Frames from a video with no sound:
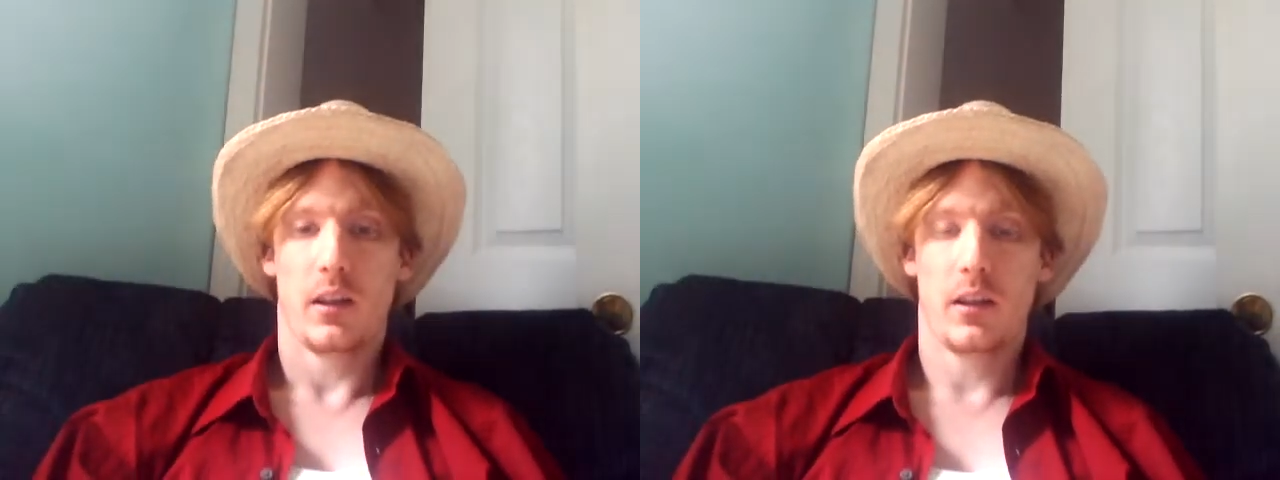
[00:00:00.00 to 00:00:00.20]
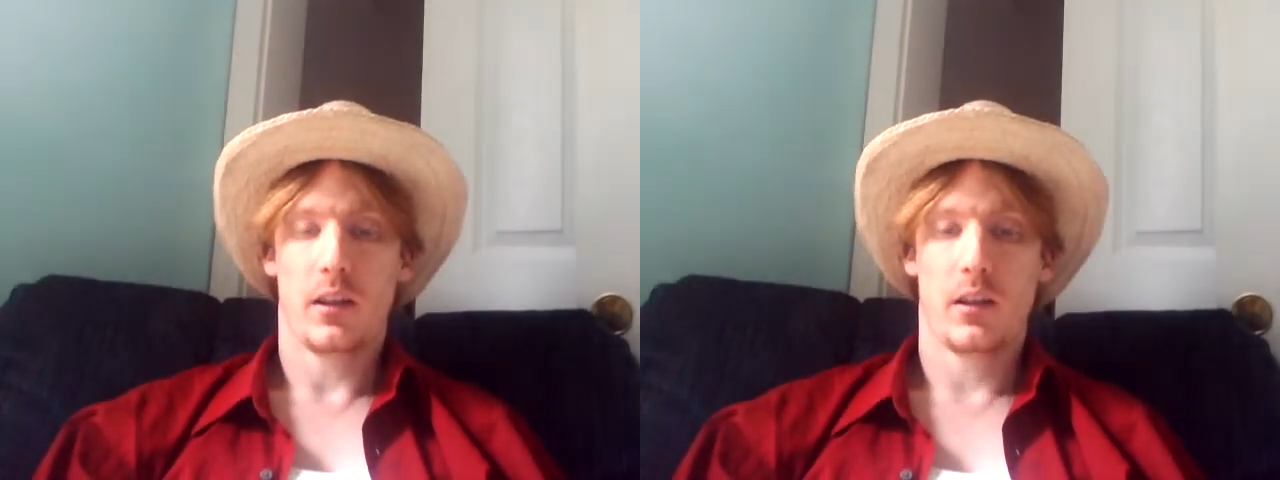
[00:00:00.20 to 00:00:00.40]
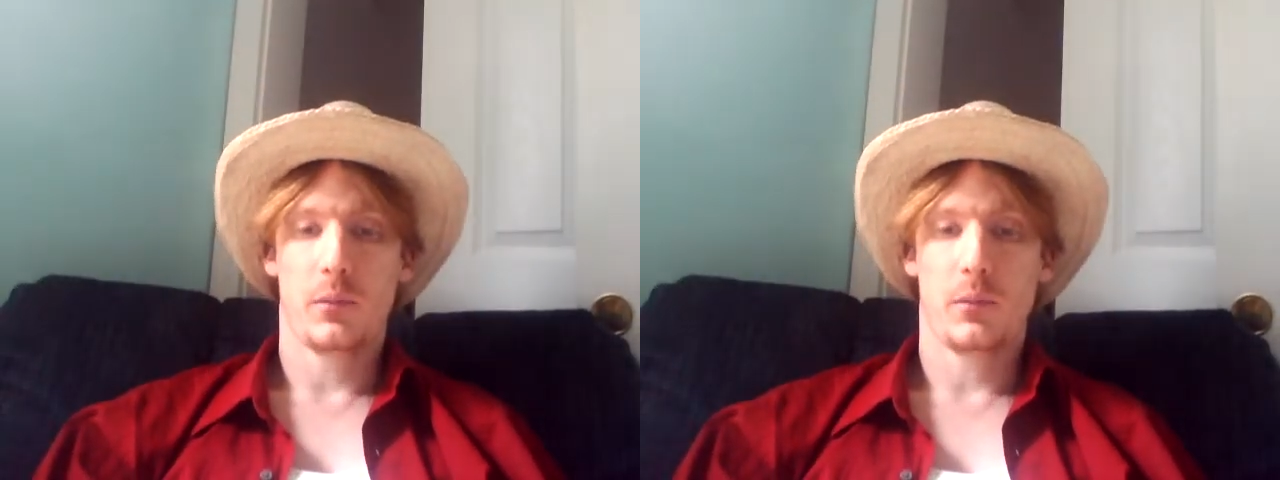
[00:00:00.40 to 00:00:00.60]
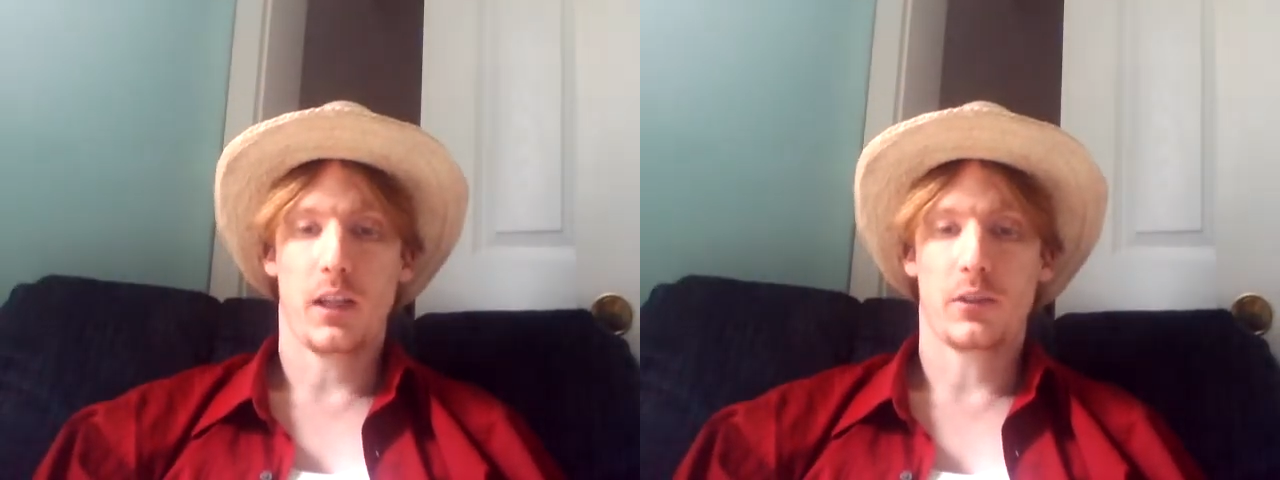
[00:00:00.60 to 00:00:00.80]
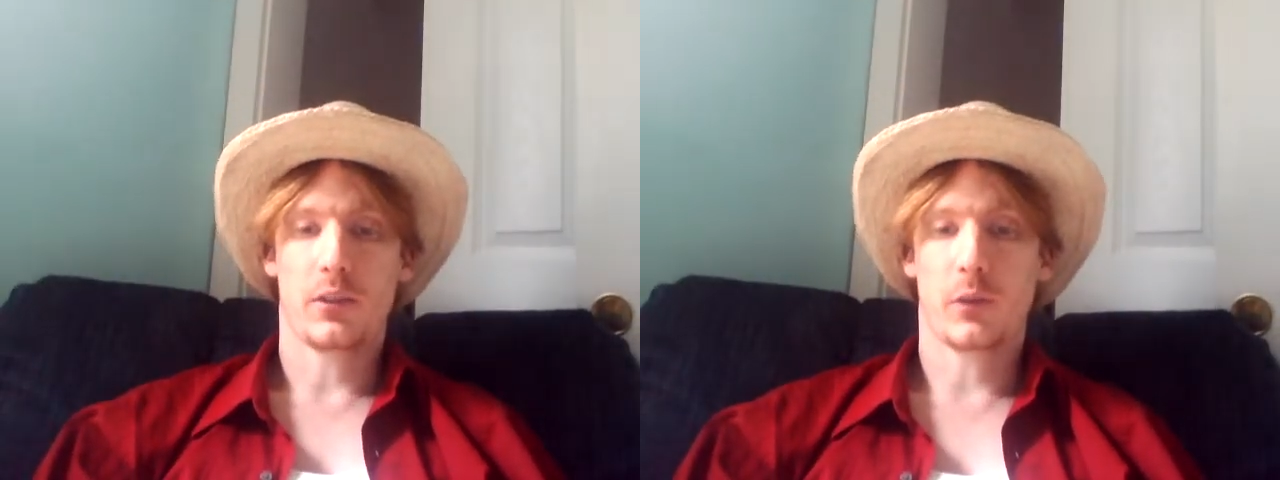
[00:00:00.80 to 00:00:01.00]
You
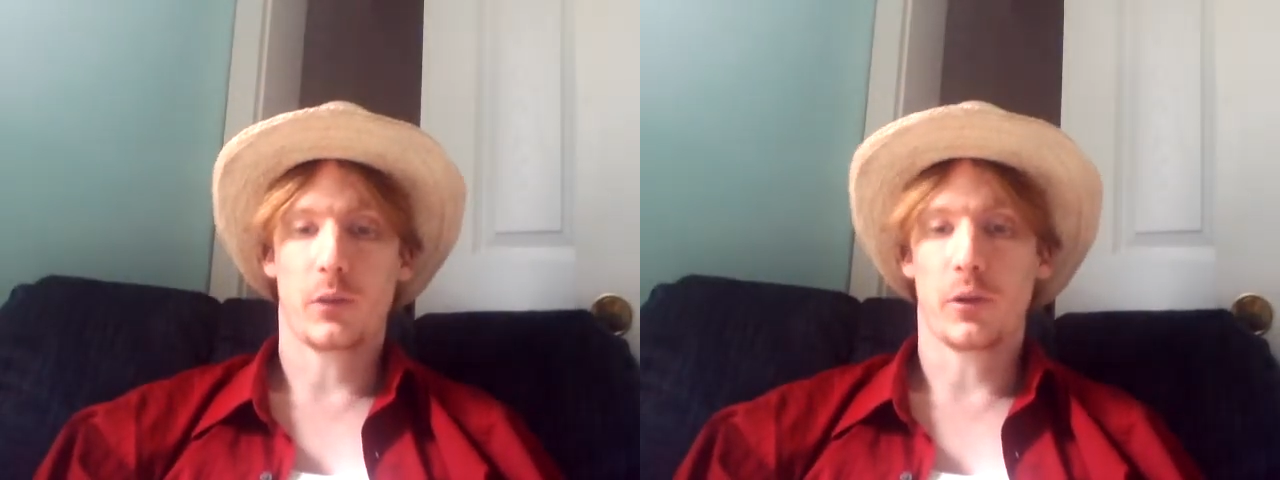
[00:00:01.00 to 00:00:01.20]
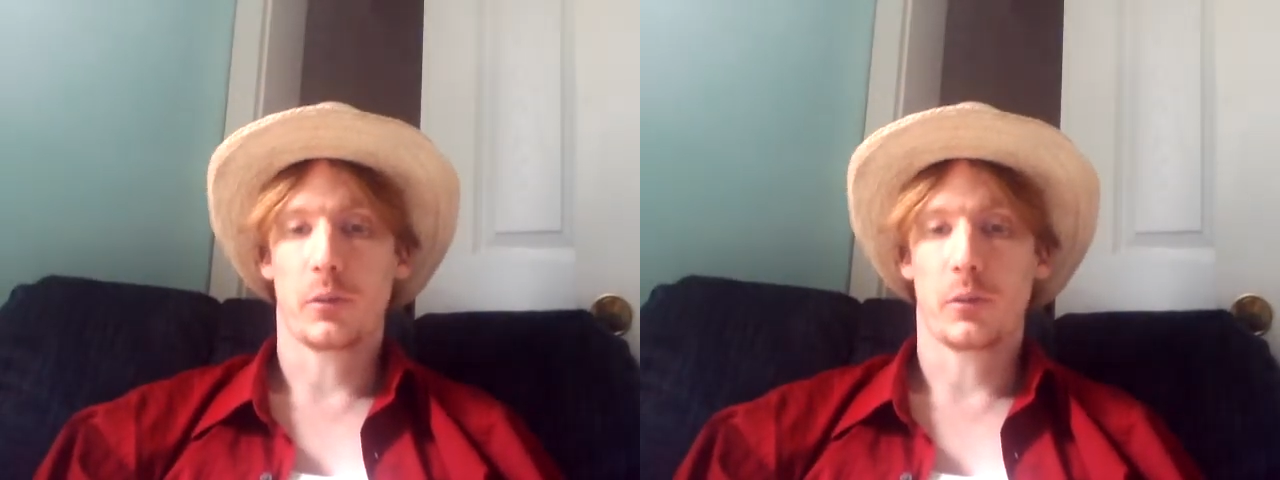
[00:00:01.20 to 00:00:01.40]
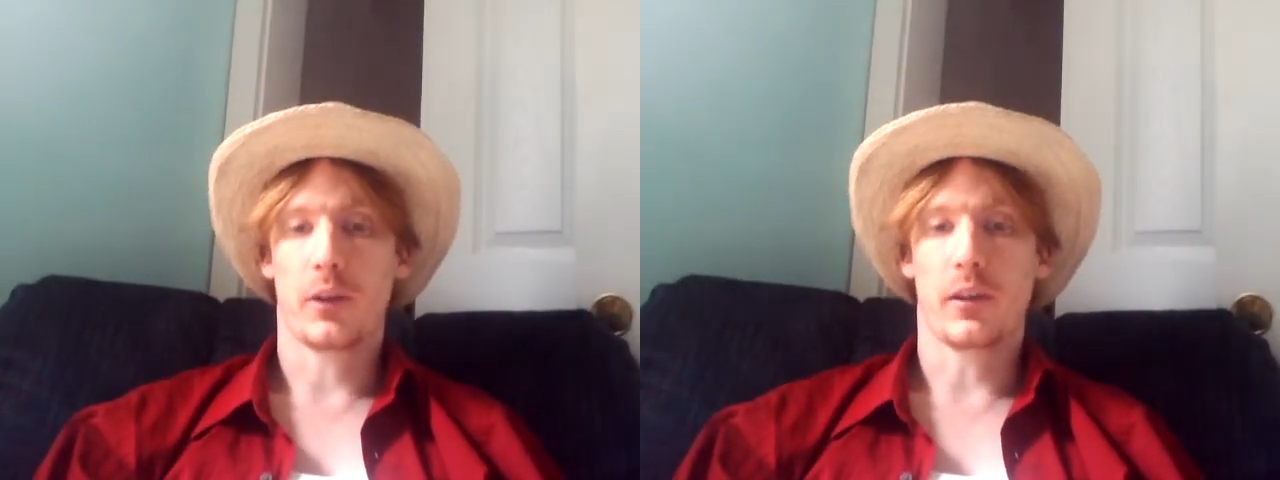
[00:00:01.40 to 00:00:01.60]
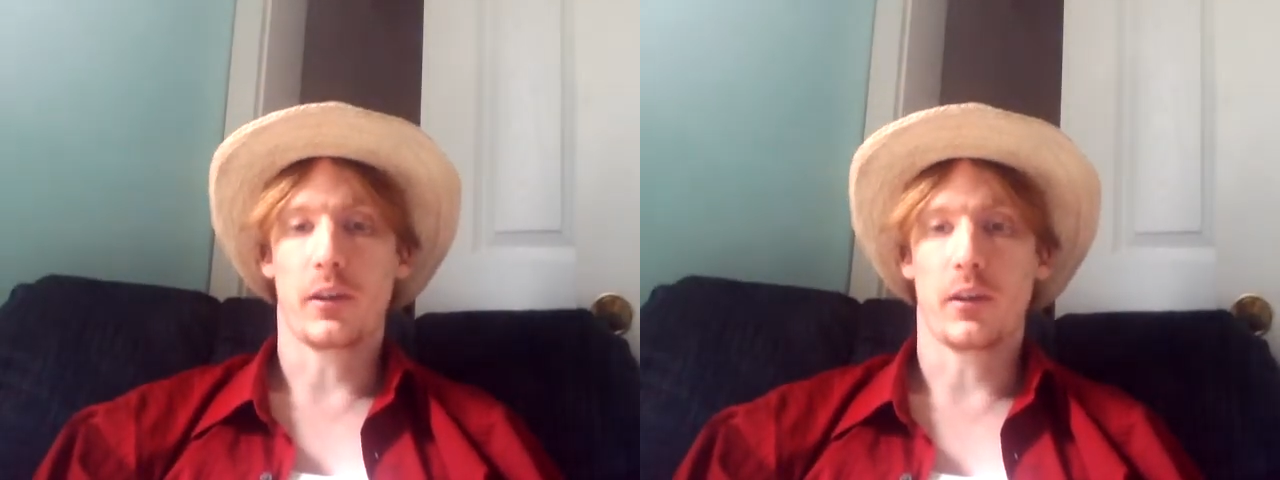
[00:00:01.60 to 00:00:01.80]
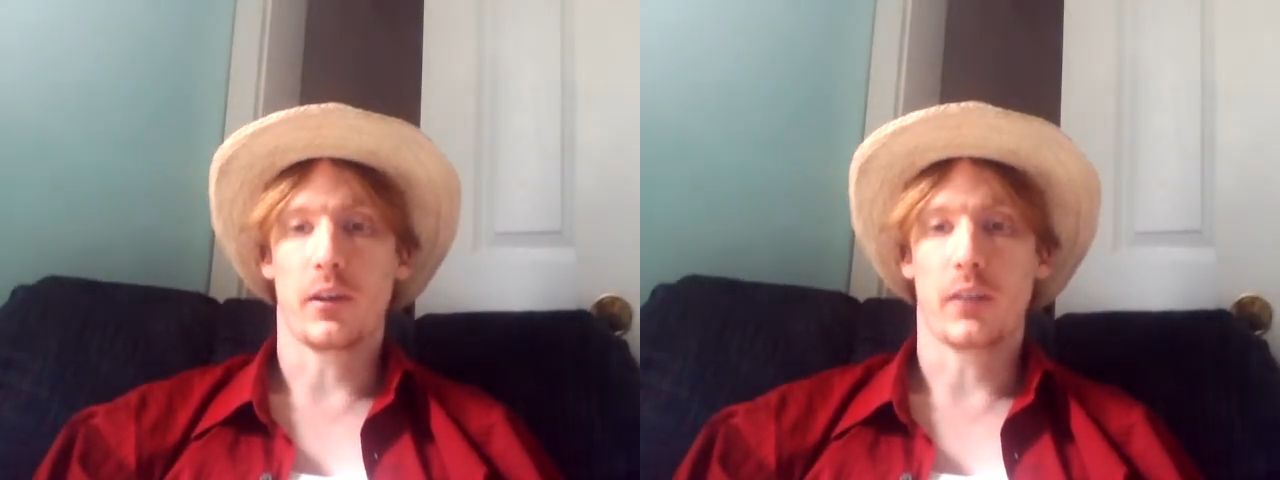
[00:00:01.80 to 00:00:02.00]
can't just render all the sprites then all the